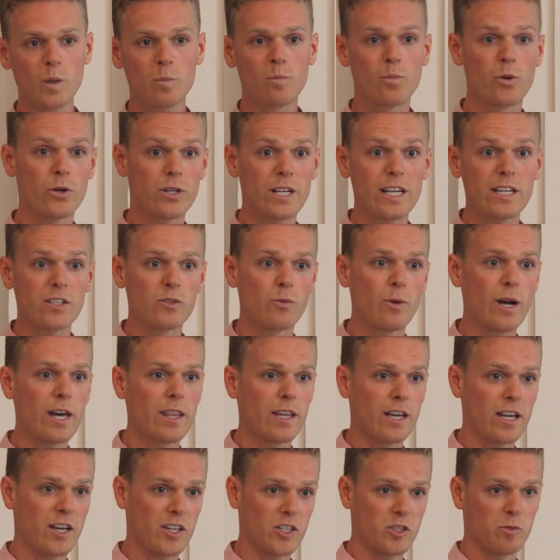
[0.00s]
predict where
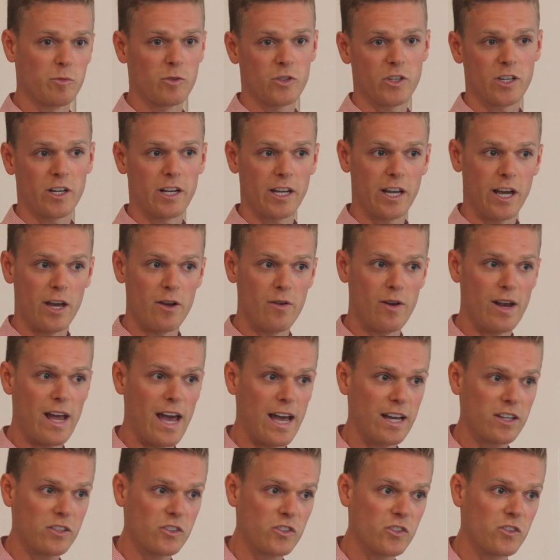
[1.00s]
the customer's going to go
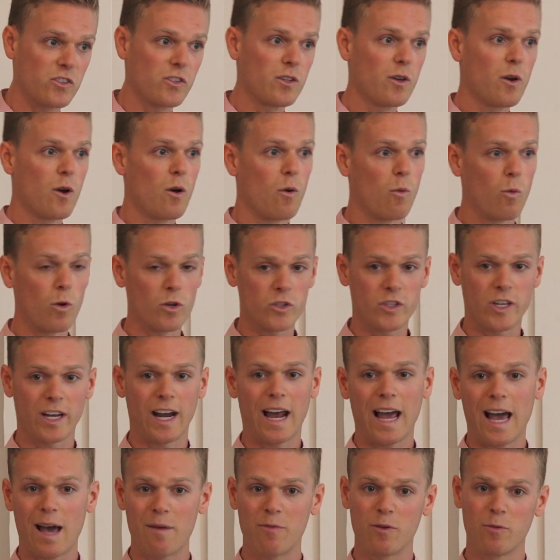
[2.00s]
next, what's
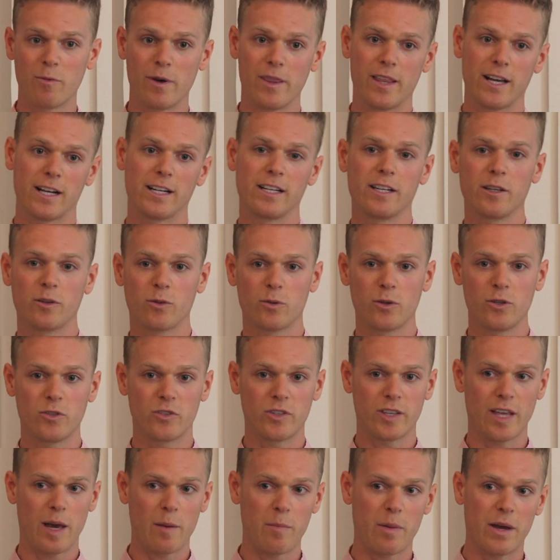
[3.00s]
going to happen when they click through
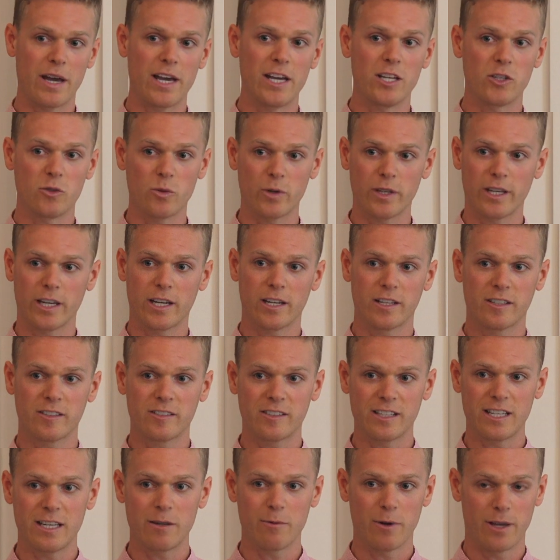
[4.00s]
to that page, what they're going to
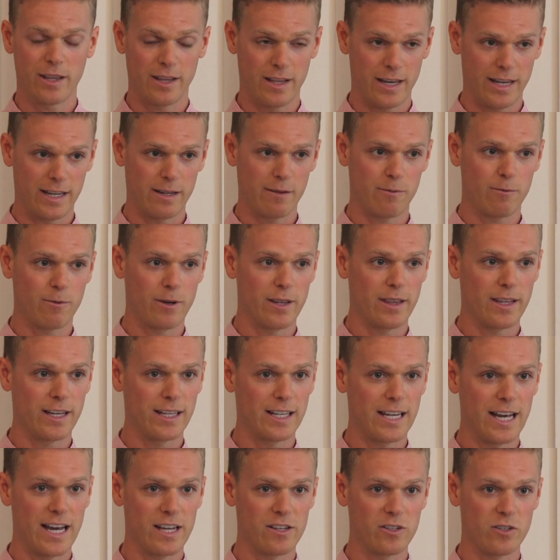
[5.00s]
see when they
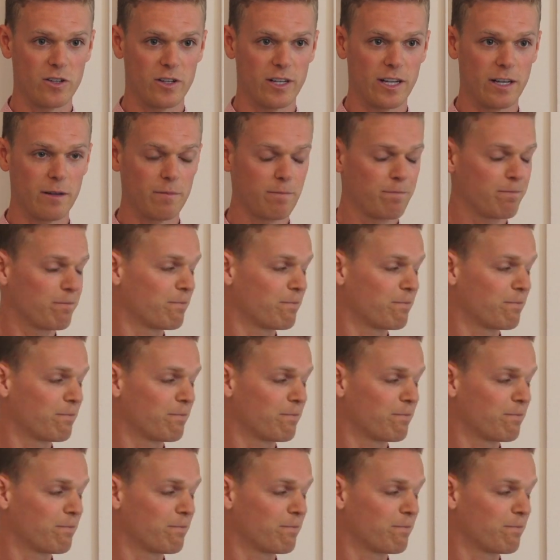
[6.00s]
land on it.